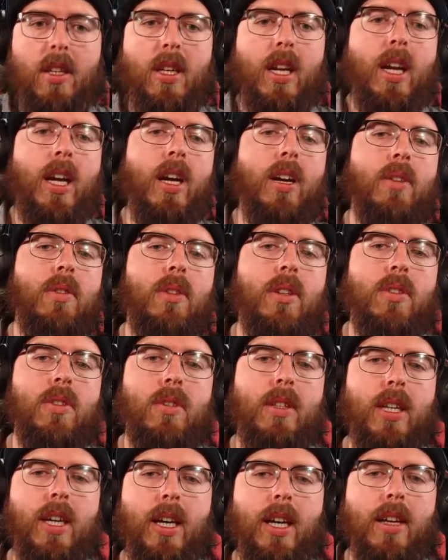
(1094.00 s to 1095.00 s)
How do I do
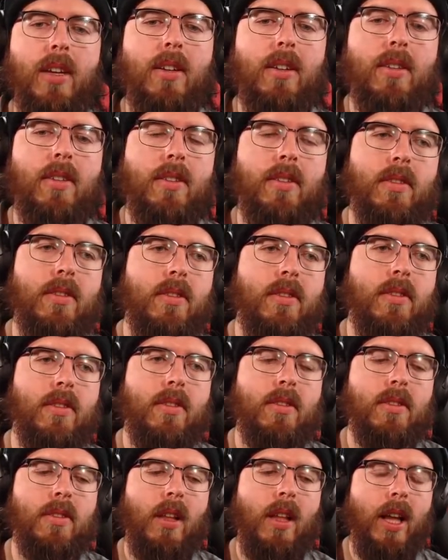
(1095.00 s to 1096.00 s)
that?
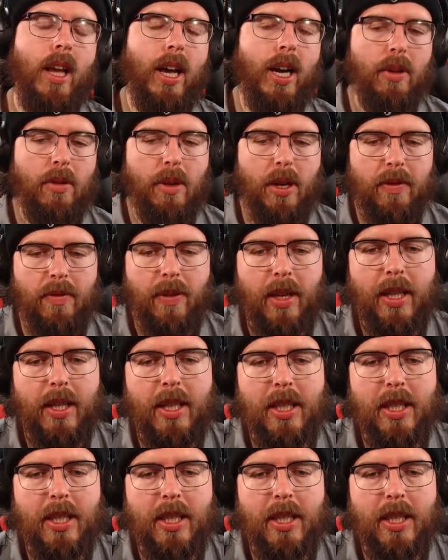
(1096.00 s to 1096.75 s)
How do I find